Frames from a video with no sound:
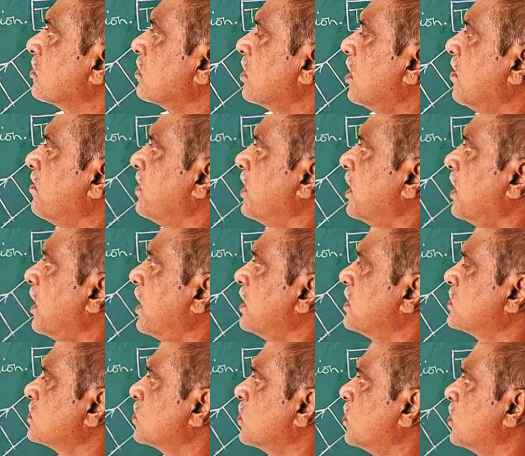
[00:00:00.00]
if the light
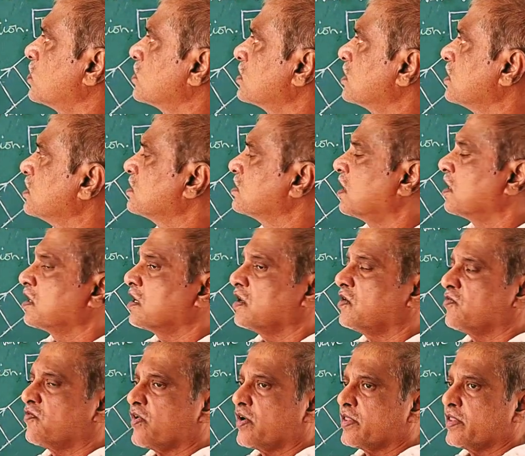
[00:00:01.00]
source is at
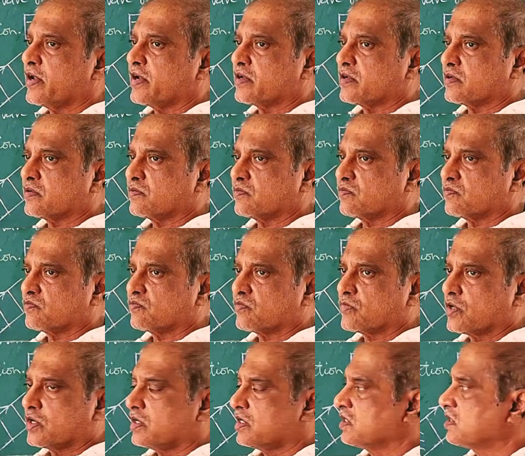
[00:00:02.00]
infinite
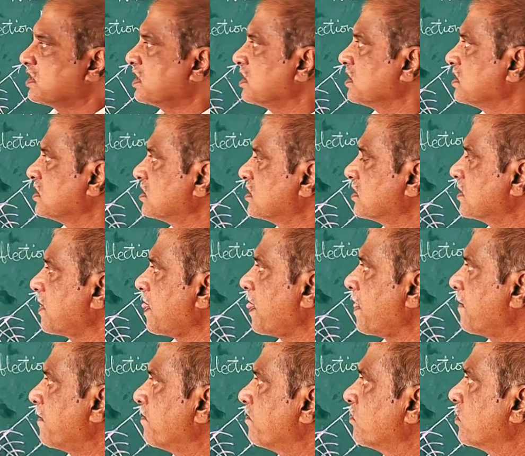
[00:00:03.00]
distance
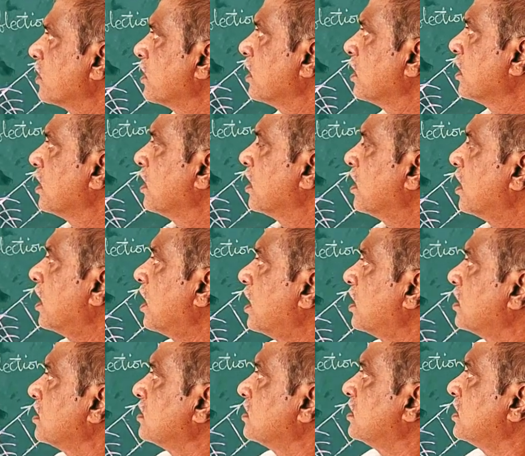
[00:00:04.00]

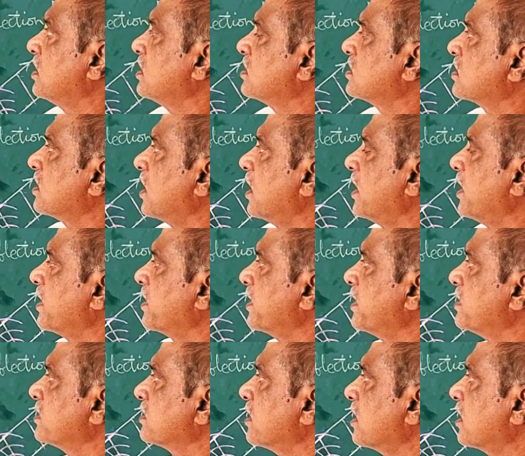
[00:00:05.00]
and these light
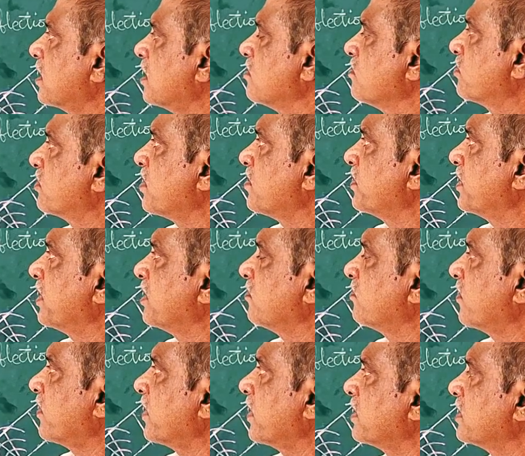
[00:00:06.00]
rays are come from the
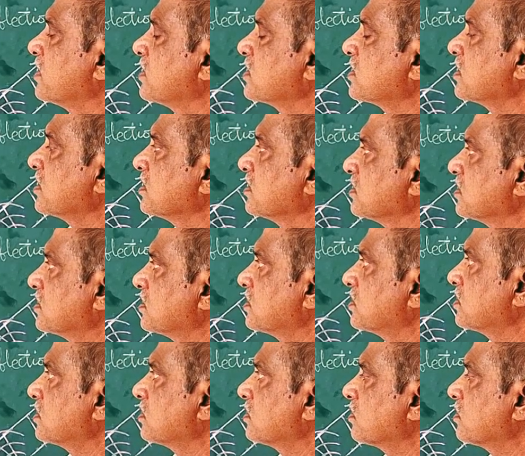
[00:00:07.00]
infinite distance.